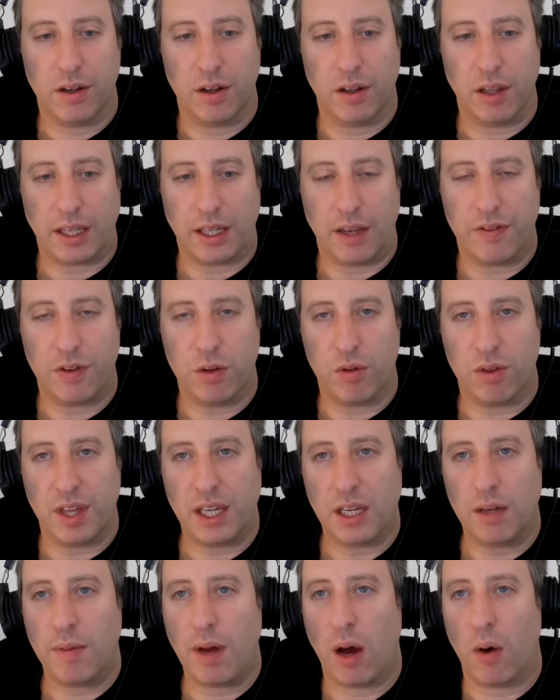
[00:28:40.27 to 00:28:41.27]
like if you
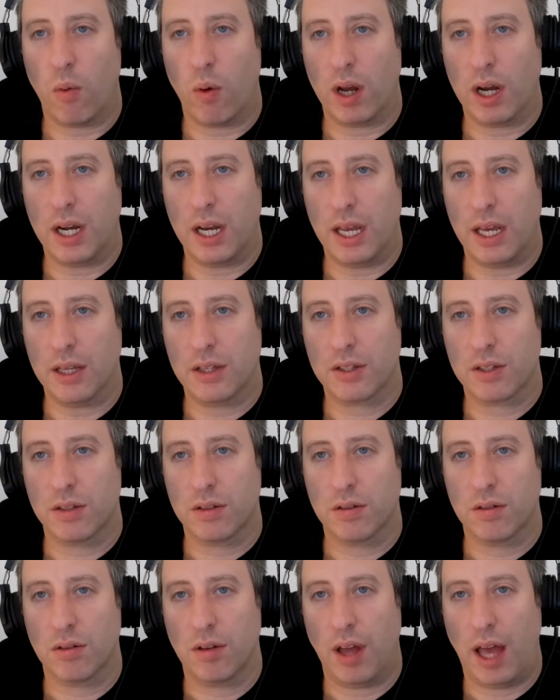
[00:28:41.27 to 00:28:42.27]
think about what it is
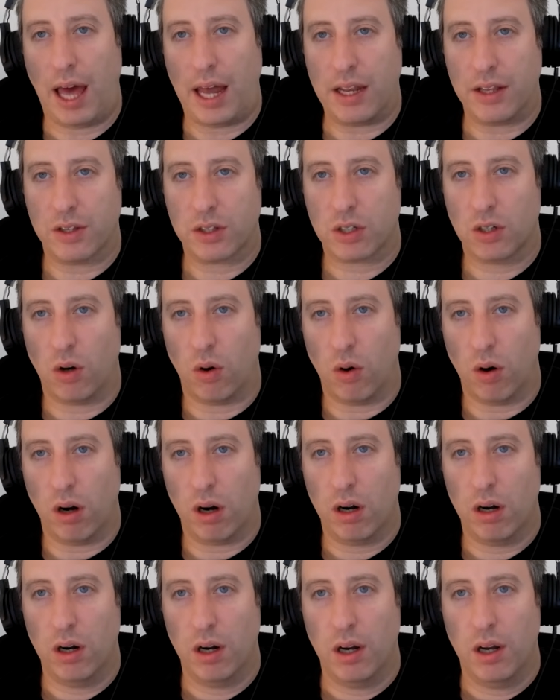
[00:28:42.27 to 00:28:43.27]
at its
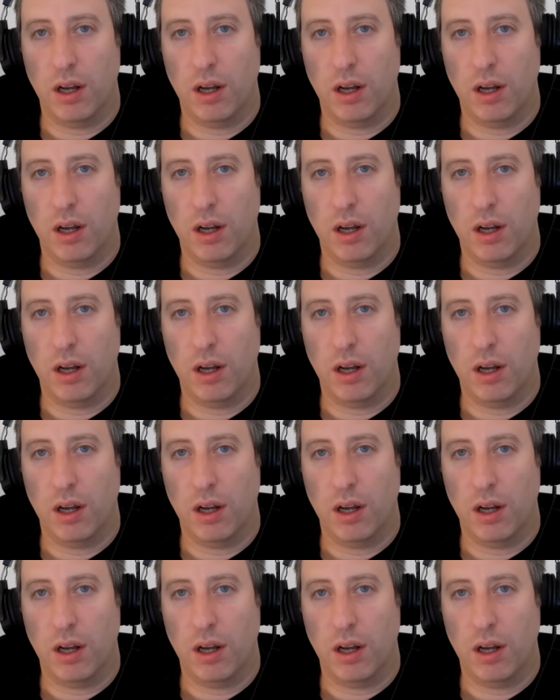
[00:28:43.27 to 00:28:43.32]
core,